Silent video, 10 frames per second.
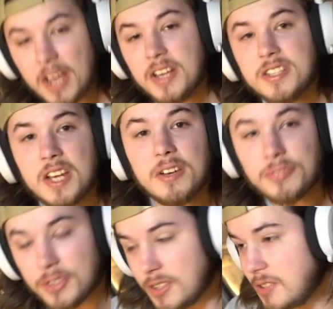
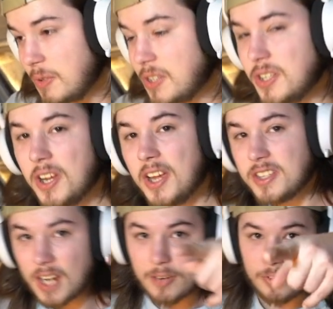Syphrus, which,
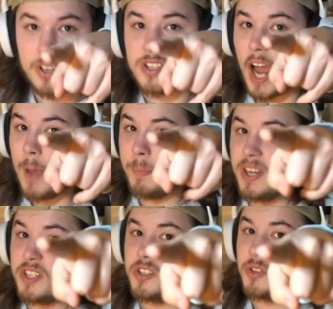Syphrus, I
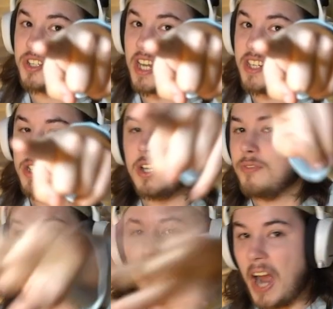beat you to this idea. If
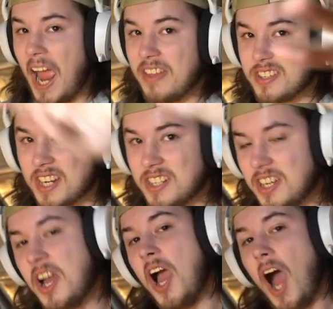you ever had this
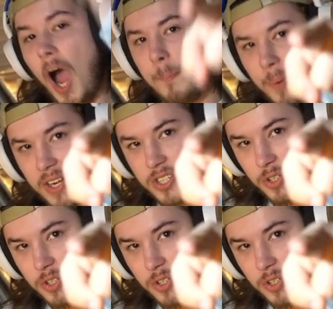idea, I beat you